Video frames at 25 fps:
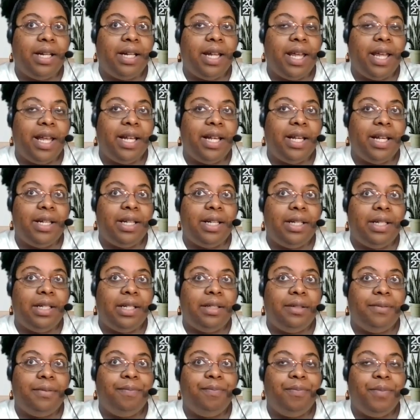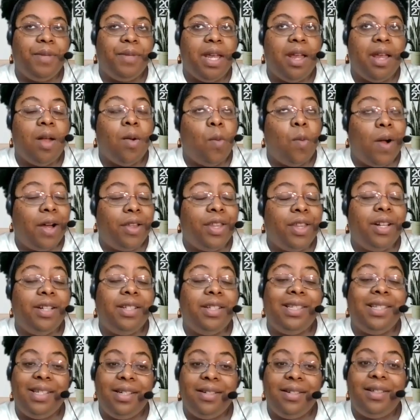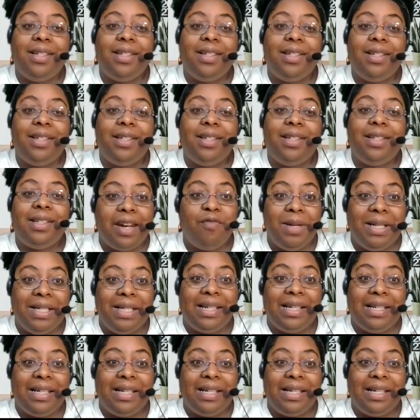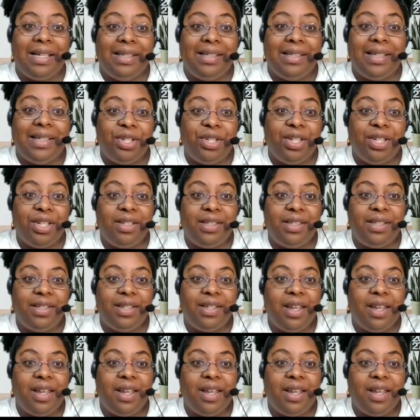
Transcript: So there's not while there's still a lot of